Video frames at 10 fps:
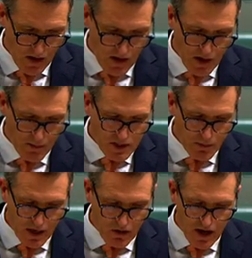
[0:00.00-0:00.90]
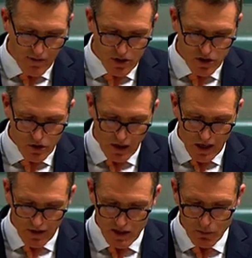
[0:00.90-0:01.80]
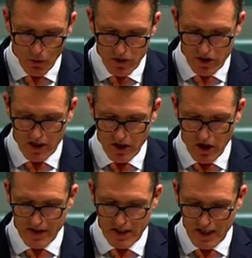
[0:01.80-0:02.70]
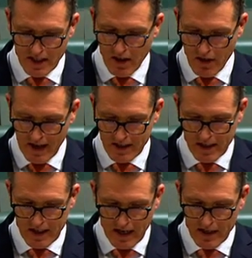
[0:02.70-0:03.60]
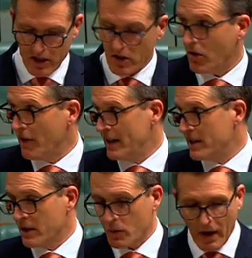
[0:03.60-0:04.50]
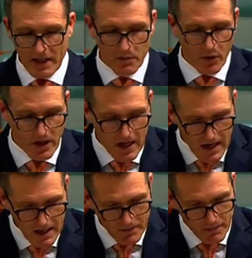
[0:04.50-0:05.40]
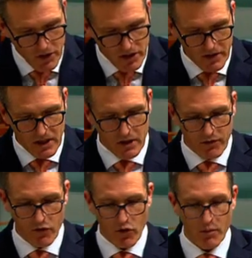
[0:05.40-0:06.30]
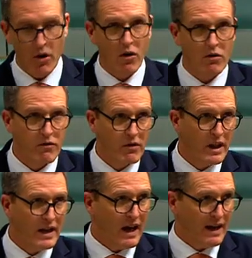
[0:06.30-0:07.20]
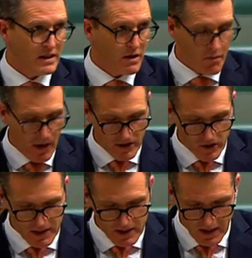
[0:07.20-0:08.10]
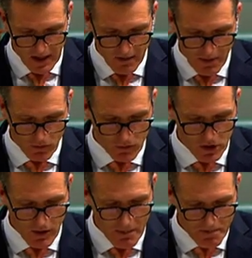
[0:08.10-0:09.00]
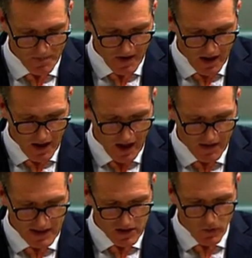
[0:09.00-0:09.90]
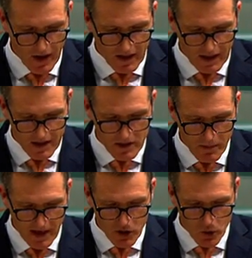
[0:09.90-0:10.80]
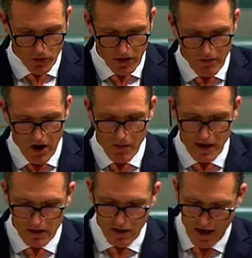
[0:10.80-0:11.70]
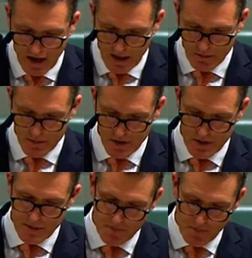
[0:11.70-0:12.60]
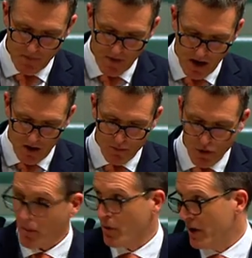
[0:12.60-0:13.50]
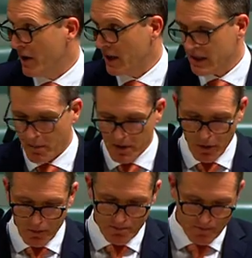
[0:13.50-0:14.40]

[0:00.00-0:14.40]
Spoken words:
Deputy Speaker, on average, Australia exports just over 60,000 tonnes of hazardous waste per year, most of it in the form of lead-acid batteries and metal scrap, and this is regulated to make sure the environmental outcomes are appropriate and acceptable.